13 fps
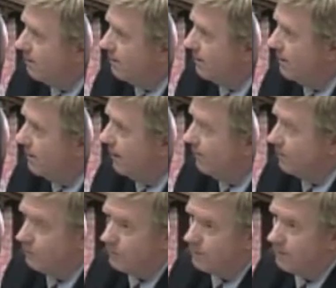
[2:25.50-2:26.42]
none of
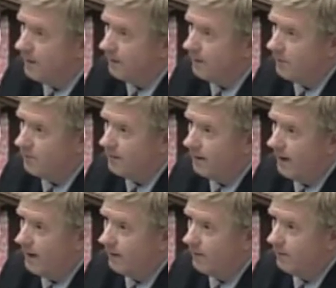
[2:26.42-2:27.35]
us were to take my son
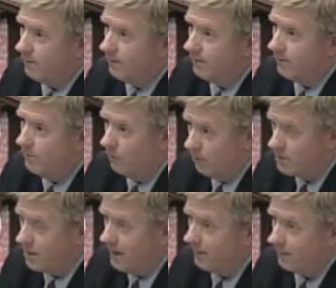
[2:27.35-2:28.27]
out of
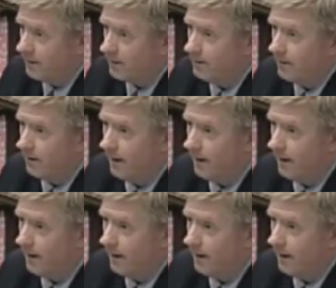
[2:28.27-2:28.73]
Orange County,